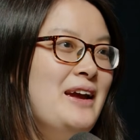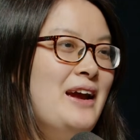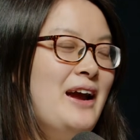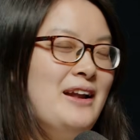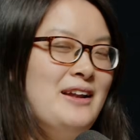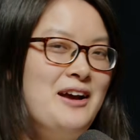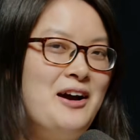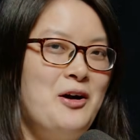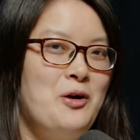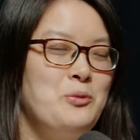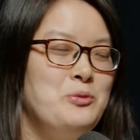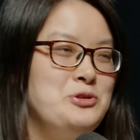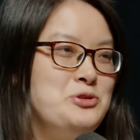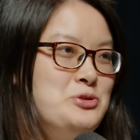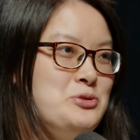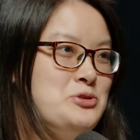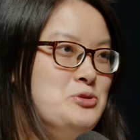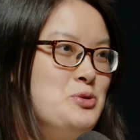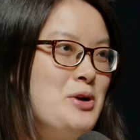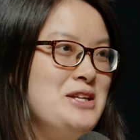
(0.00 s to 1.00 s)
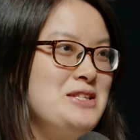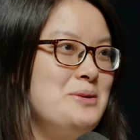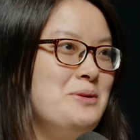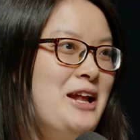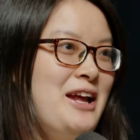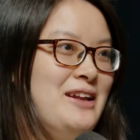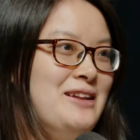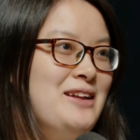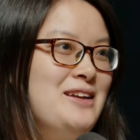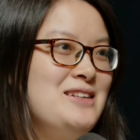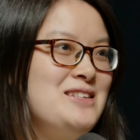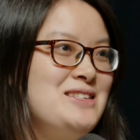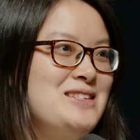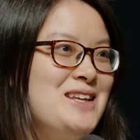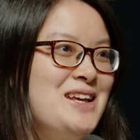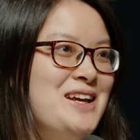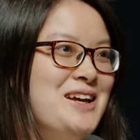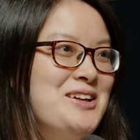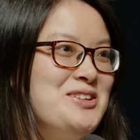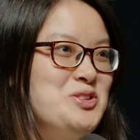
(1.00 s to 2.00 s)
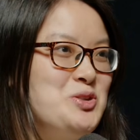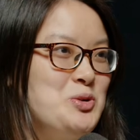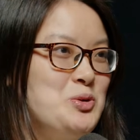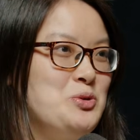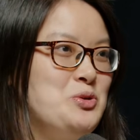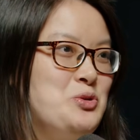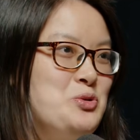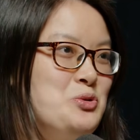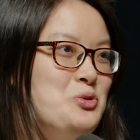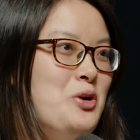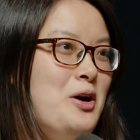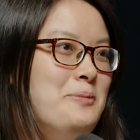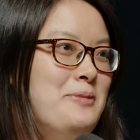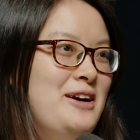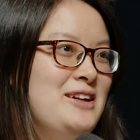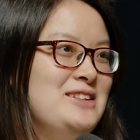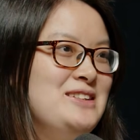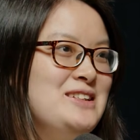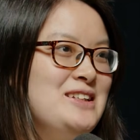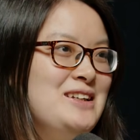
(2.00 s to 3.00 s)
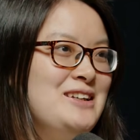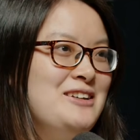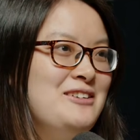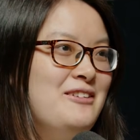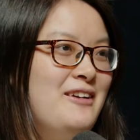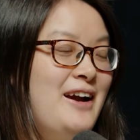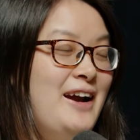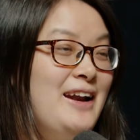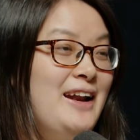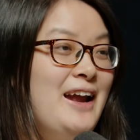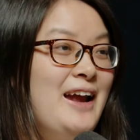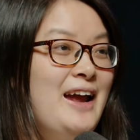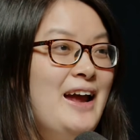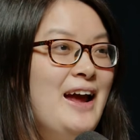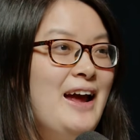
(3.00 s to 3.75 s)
And how would you translate this to robot, right?